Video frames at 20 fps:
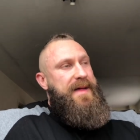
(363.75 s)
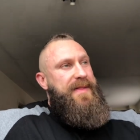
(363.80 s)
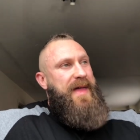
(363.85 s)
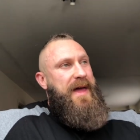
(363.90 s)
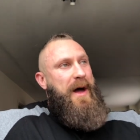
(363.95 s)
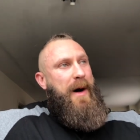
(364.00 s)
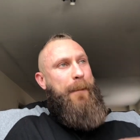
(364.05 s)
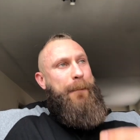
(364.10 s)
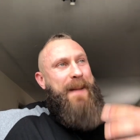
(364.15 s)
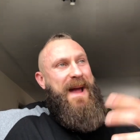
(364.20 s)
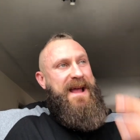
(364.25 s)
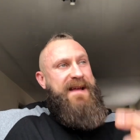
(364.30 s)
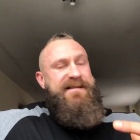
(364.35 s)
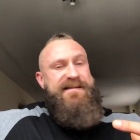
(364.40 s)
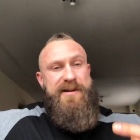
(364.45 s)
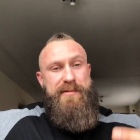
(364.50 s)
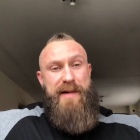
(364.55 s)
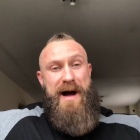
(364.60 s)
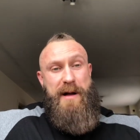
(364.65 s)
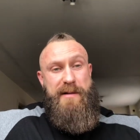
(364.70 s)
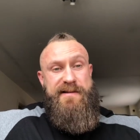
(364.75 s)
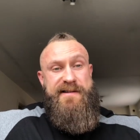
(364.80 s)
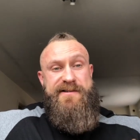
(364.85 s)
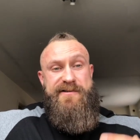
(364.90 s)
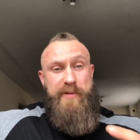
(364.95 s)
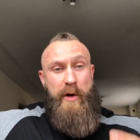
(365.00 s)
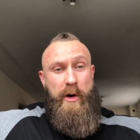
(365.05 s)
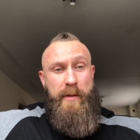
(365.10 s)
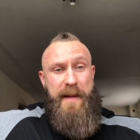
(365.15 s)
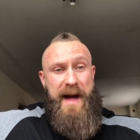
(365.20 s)
They are based around
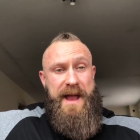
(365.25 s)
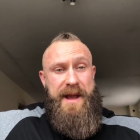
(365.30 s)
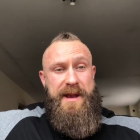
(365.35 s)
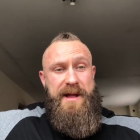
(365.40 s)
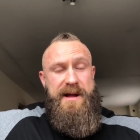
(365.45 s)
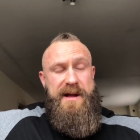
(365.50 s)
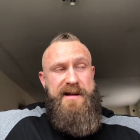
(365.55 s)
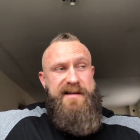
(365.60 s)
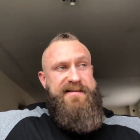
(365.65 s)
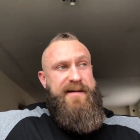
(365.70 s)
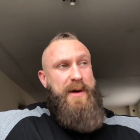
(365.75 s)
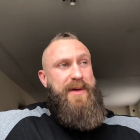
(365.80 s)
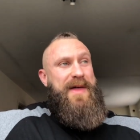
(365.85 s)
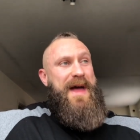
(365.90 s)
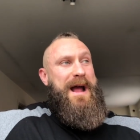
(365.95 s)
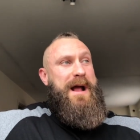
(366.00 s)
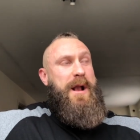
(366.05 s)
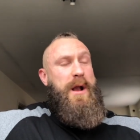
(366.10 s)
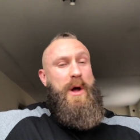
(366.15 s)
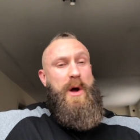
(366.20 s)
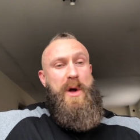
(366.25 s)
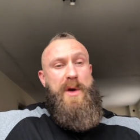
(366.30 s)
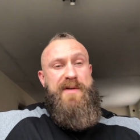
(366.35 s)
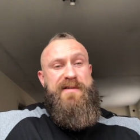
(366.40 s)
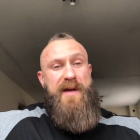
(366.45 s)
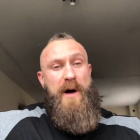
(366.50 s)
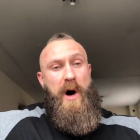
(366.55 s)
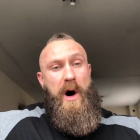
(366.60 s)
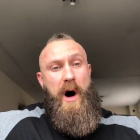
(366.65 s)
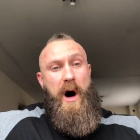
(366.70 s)
strong men, so their
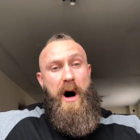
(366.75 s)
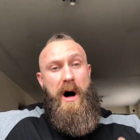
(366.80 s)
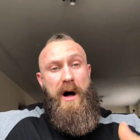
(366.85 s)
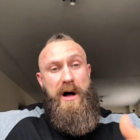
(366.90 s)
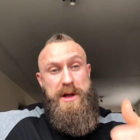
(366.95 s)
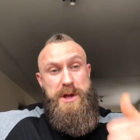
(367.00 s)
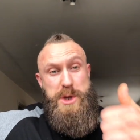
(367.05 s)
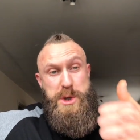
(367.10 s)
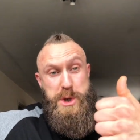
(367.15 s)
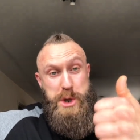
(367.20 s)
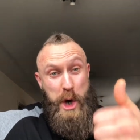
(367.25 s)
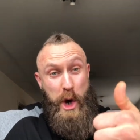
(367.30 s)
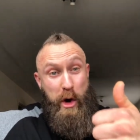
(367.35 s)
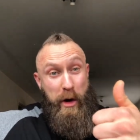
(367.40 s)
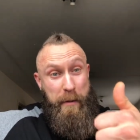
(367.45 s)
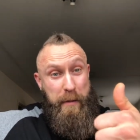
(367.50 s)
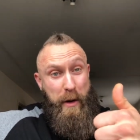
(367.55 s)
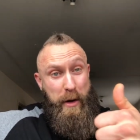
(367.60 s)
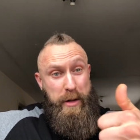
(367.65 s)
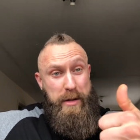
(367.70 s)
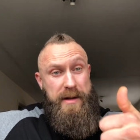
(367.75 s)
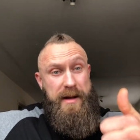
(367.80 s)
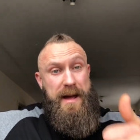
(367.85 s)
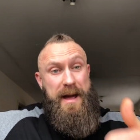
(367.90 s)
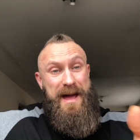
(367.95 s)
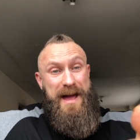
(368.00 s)
clothes are durable,